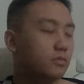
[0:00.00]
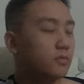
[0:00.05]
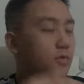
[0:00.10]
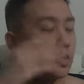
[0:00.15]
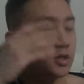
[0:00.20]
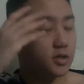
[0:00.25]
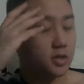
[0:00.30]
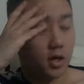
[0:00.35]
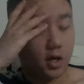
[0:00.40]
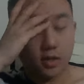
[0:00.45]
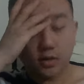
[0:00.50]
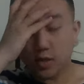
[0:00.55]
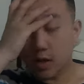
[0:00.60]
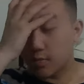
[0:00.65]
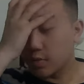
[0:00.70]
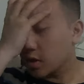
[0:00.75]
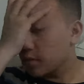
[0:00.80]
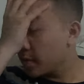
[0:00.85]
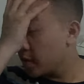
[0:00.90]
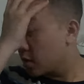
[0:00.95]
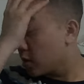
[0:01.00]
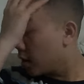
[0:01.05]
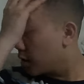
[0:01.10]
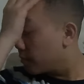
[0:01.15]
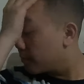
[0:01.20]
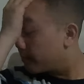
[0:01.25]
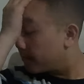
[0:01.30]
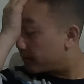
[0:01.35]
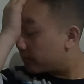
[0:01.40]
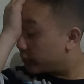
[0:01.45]
Listen guys, I'm gonna be done
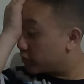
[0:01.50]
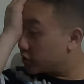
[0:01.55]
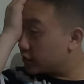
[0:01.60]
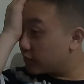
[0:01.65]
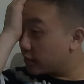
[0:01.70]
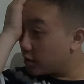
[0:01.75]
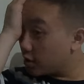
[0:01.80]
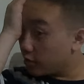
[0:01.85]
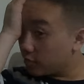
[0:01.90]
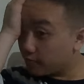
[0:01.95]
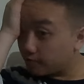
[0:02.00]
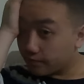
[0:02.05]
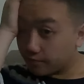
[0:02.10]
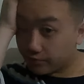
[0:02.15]
this video.